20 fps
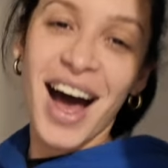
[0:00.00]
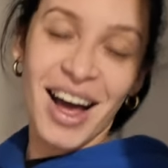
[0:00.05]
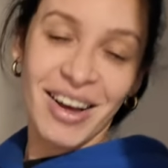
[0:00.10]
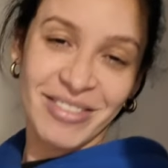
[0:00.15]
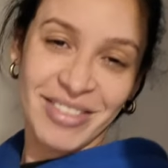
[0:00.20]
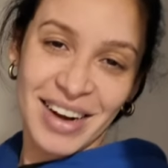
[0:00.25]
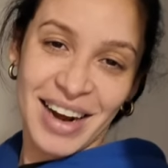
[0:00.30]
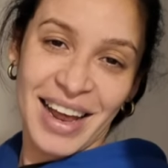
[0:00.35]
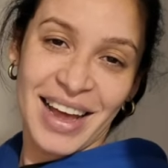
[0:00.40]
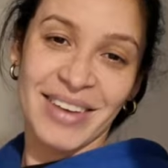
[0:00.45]
I'm
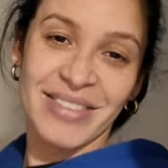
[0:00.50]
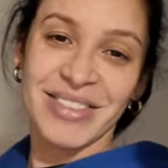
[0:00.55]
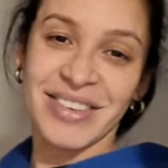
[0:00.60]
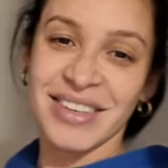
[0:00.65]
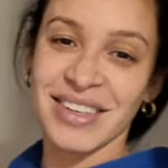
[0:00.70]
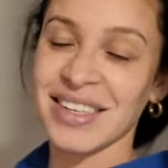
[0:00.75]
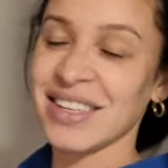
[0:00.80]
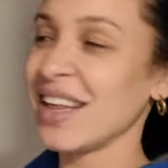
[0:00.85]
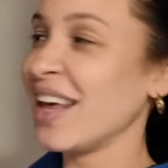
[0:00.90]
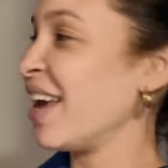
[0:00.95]
going to let him do
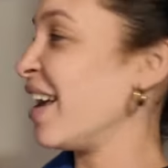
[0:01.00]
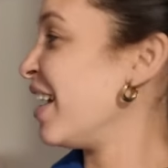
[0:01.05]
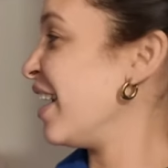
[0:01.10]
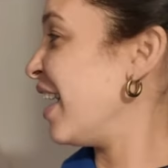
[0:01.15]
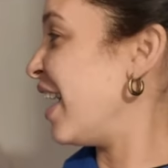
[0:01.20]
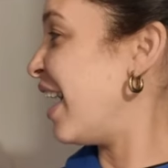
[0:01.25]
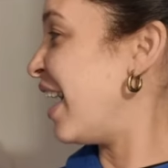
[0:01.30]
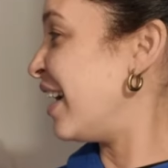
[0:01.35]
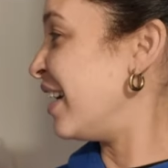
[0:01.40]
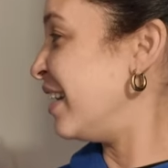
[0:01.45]
his
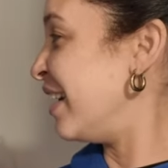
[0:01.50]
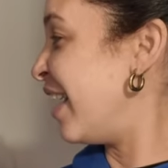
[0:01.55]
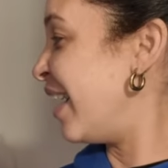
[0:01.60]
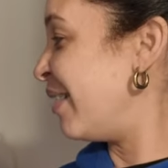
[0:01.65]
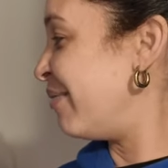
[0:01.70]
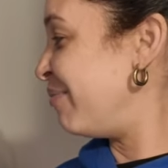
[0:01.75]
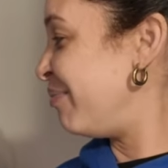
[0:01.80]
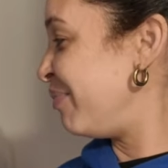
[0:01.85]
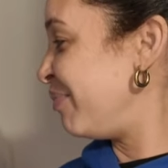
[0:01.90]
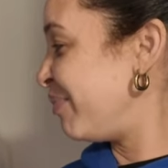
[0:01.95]
thing, and
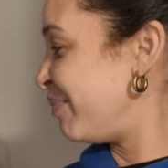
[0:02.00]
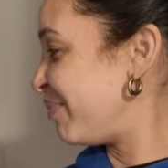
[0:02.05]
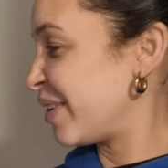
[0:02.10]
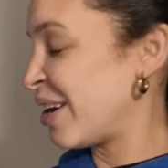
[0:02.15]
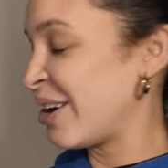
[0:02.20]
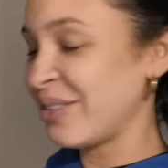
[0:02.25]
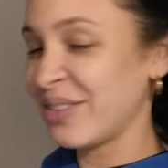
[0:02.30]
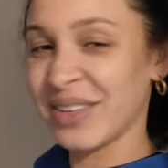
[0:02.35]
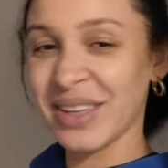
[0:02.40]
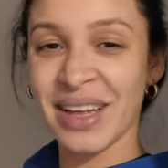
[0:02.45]
um,
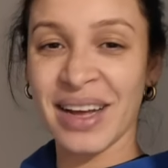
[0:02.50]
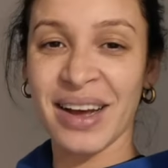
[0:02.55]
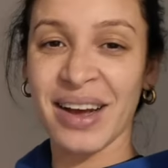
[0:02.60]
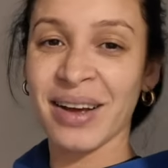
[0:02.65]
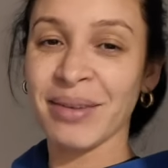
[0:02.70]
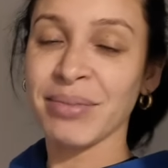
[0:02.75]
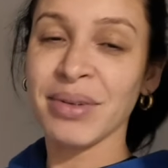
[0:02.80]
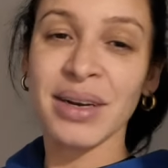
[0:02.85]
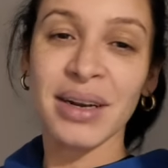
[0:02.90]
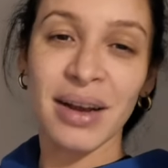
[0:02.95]
after that,
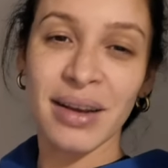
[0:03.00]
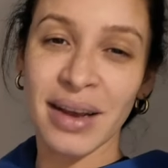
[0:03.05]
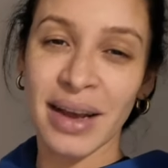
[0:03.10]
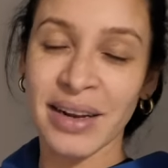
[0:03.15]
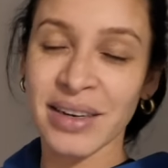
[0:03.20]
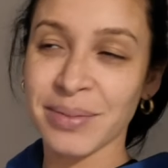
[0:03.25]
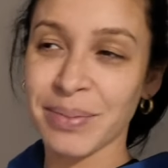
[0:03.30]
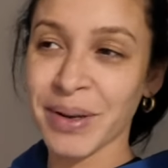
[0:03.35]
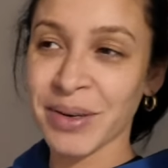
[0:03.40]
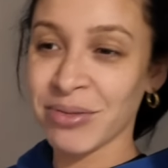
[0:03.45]
I'm going to go get
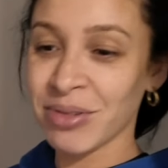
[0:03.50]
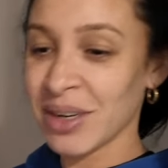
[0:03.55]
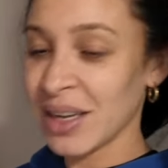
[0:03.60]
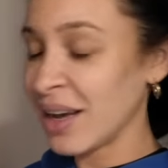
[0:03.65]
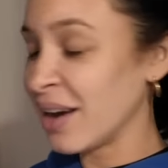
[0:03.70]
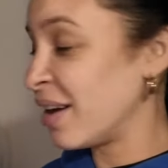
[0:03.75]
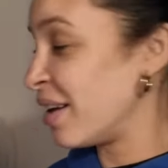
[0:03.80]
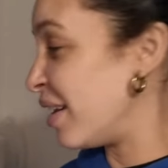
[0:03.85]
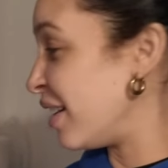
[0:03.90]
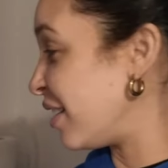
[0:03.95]
into bed really
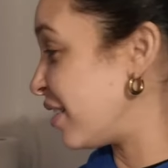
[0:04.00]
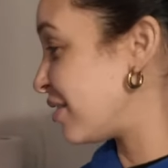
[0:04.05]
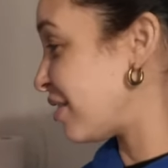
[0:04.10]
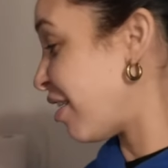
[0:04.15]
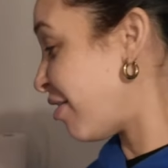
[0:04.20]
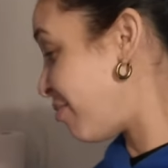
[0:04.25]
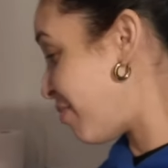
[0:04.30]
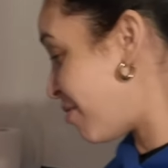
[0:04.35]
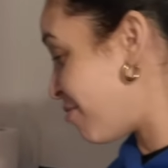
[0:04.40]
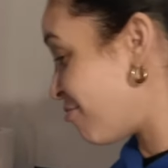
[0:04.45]
early because
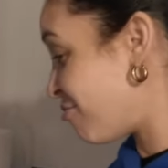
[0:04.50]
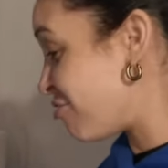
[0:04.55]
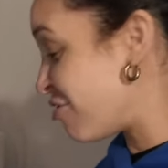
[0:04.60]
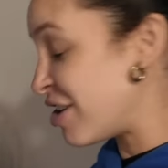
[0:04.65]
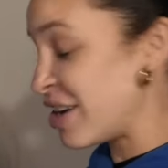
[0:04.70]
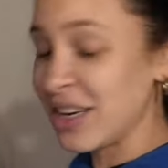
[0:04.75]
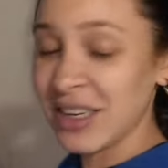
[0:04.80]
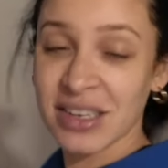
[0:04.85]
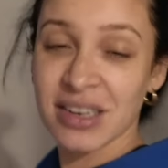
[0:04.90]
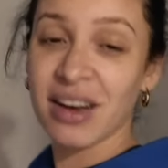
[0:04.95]
I've been
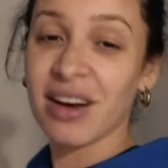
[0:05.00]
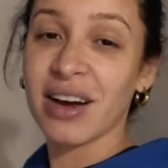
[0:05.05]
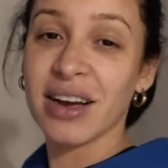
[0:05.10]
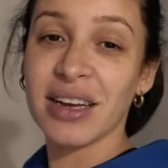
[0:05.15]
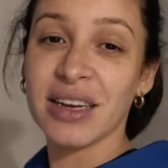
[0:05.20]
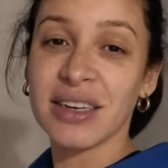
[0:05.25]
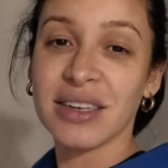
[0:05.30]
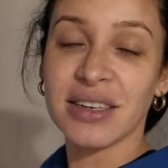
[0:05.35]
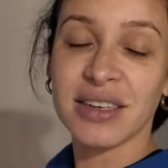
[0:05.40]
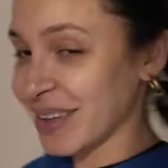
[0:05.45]
really
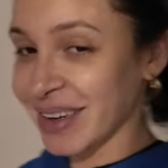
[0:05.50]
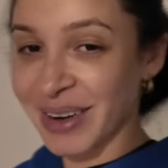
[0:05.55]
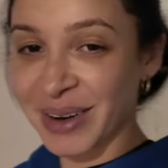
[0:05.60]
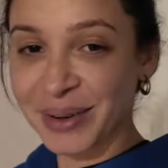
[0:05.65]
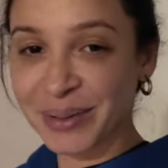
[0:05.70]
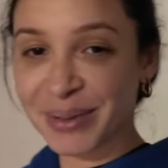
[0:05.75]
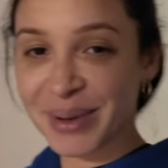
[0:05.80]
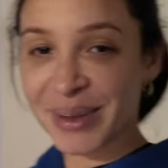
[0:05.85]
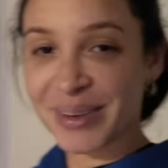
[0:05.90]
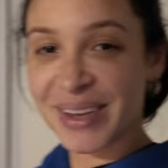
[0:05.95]
tired.
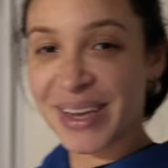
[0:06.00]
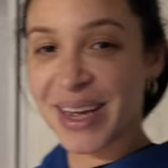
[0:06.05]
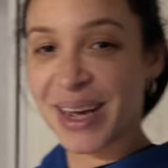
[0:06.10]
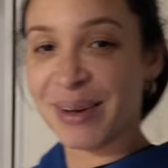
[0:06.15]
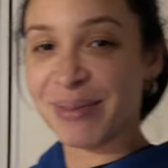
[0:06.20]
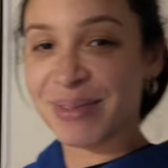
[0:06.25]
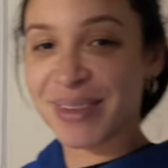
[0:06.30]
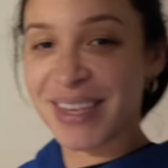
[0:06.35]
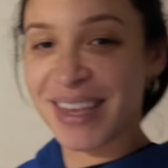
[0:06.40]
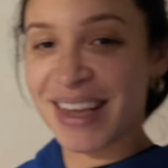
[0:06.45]
Oh, there he comes